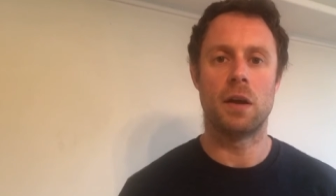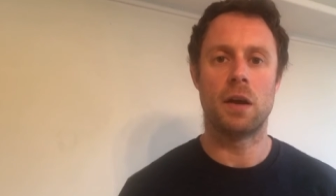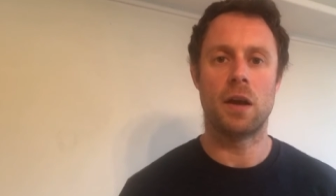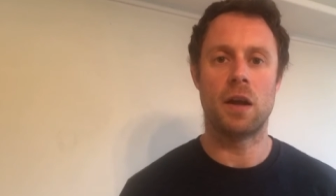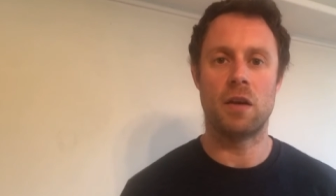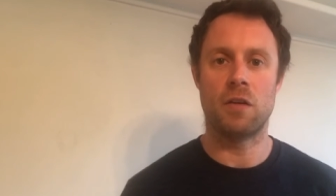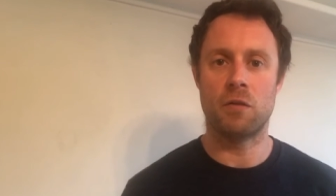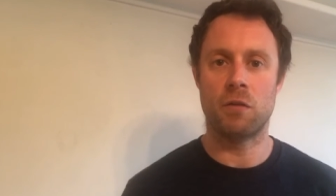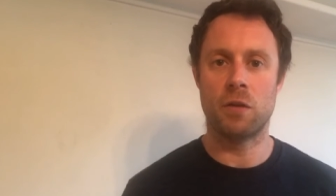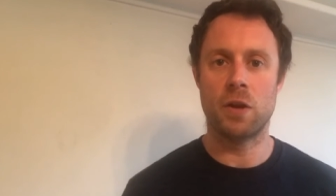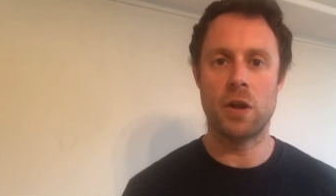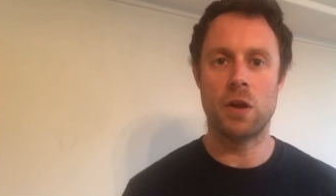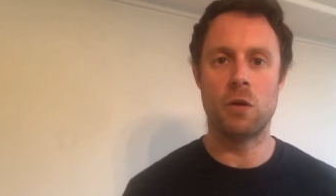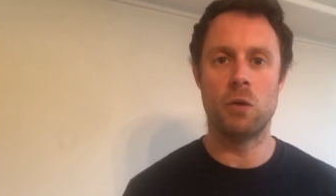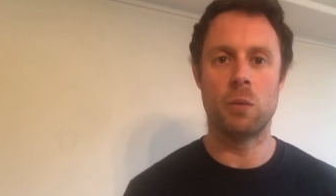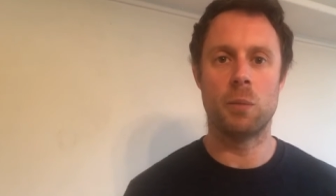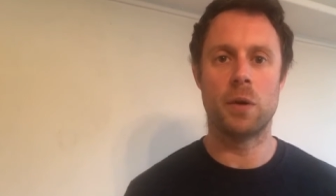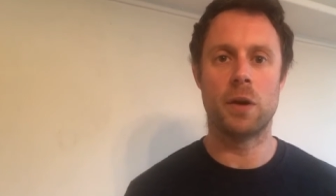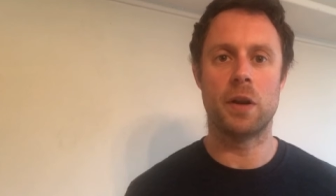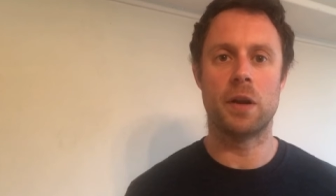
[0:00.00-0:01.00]
every
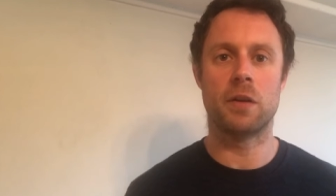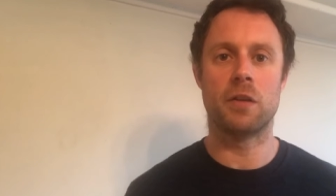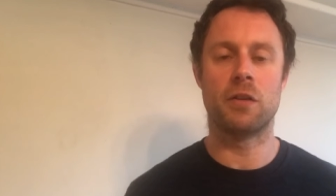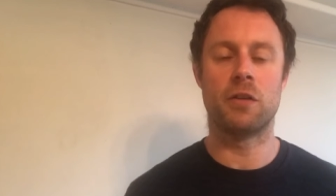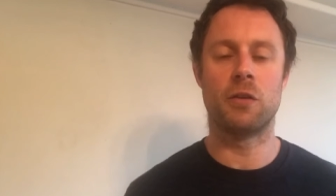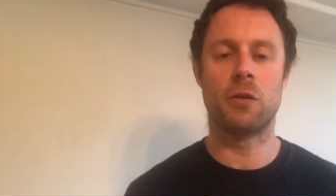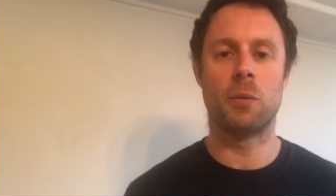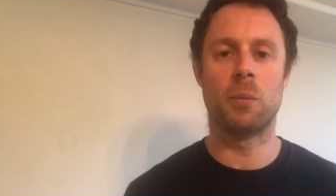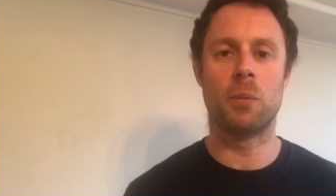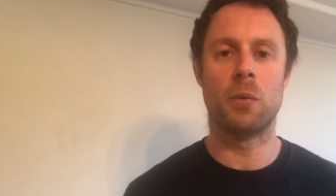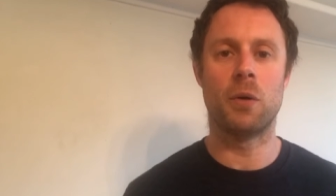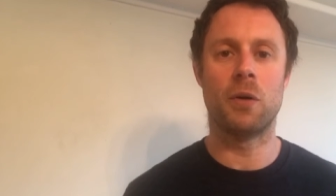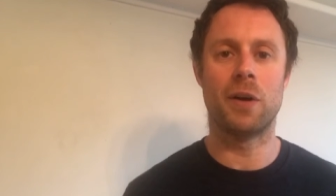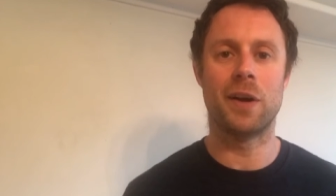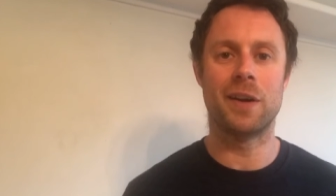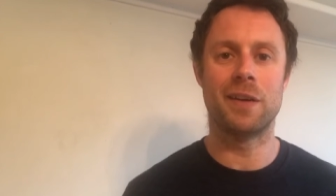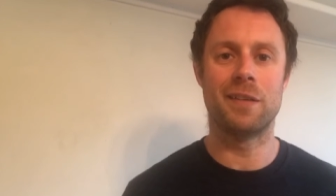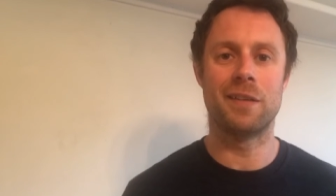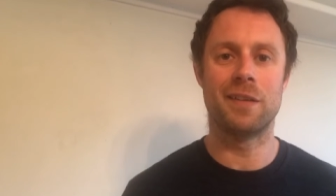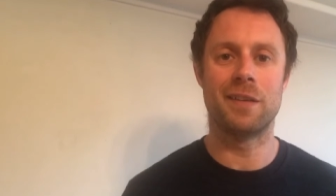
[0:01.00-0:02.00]
human at some
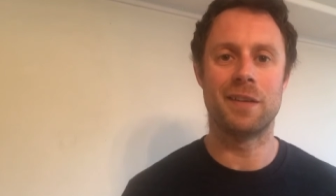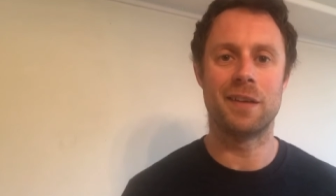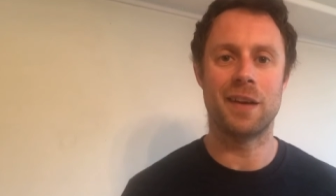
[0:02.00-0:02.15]
point